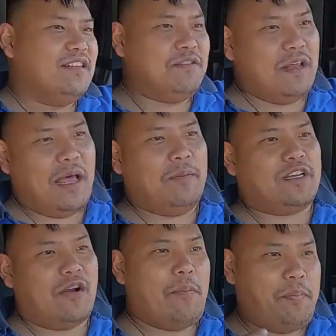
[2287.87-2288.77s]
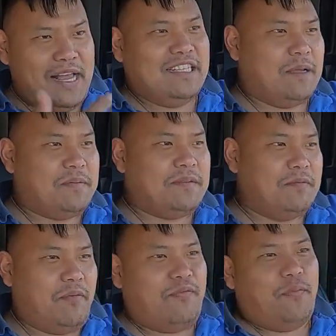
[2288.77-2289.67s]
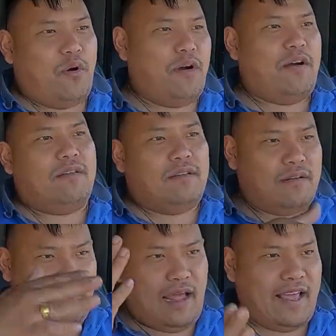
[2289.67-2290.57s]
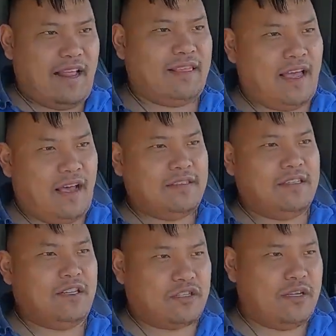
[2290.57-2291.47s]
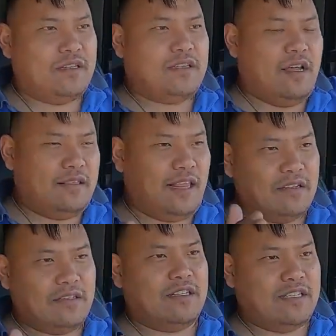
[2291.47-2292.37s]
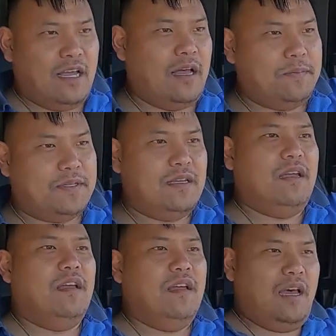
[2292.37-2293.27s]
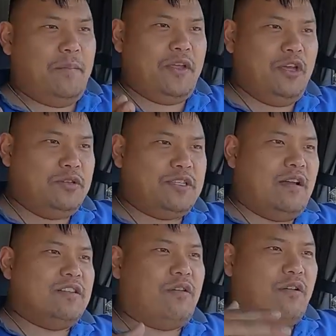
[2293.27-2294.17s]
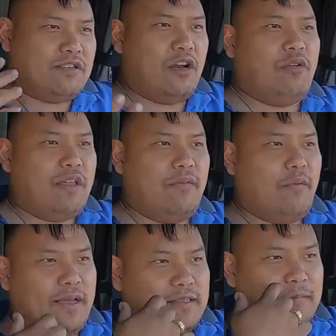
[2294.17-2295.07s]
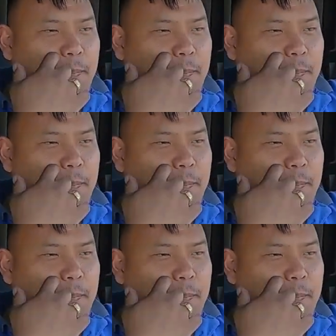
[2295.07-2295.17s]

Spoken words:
So now I'm trying to replace them before I get 1,000 subs on my YouTube channel, so I can start doing giveaways.